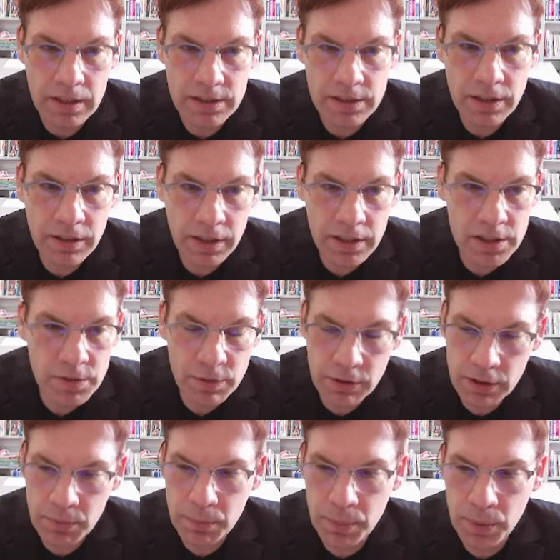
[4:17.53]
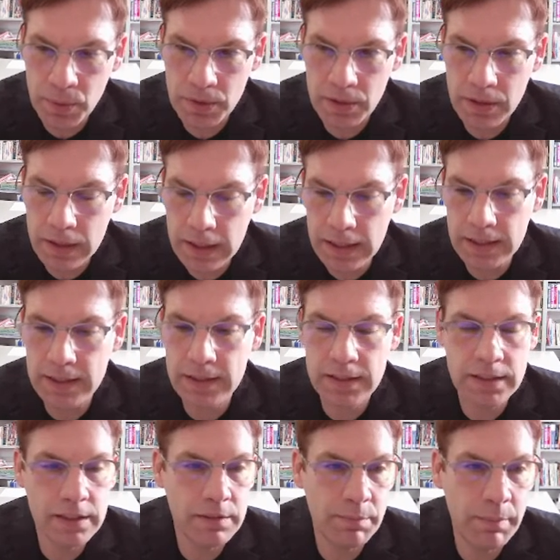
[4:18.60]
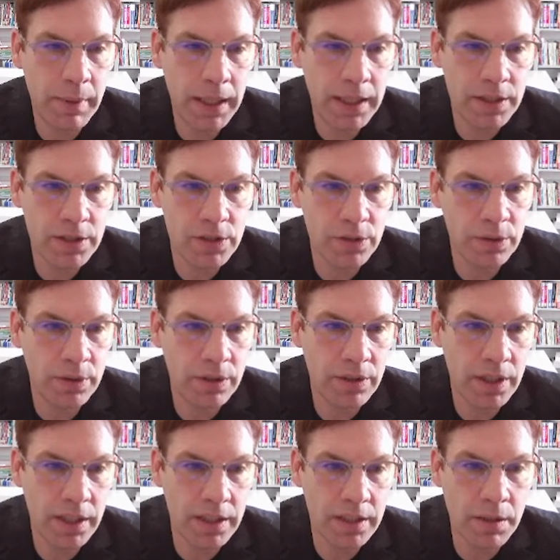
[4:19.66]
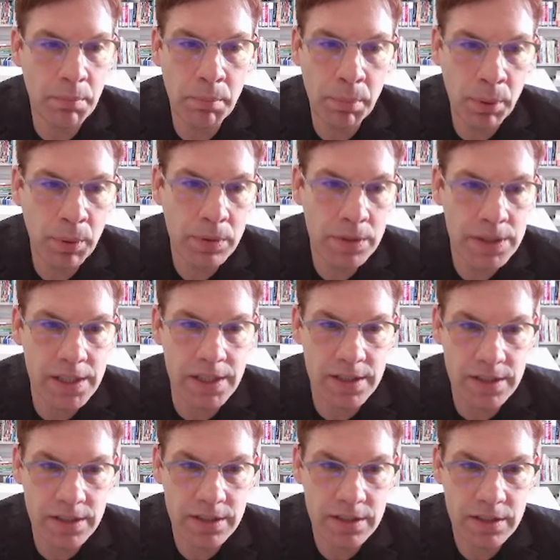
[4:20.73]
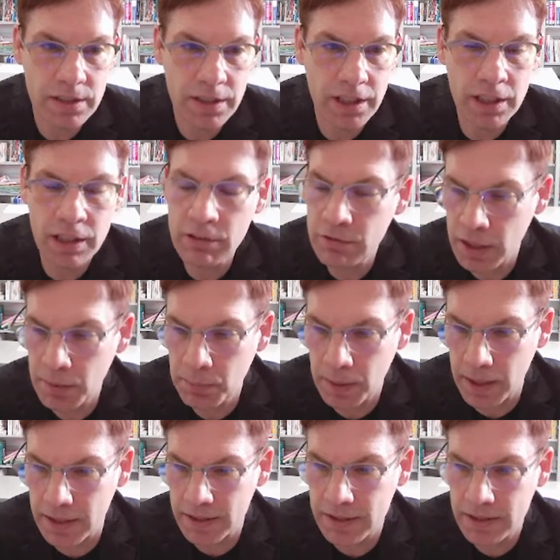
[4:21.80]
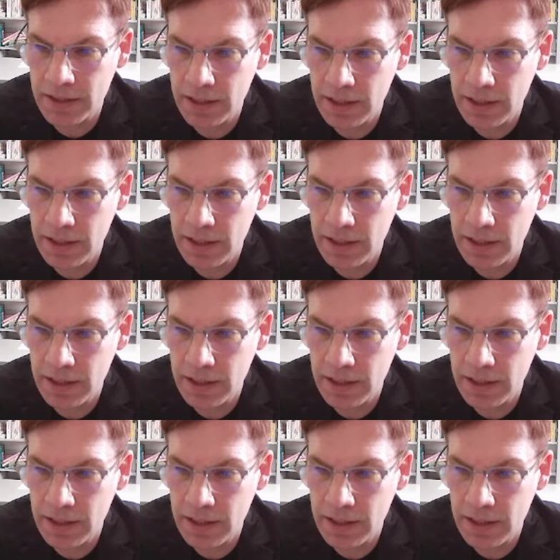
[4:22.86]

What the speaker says: something that's very important is making sure you get the pauses in the right place.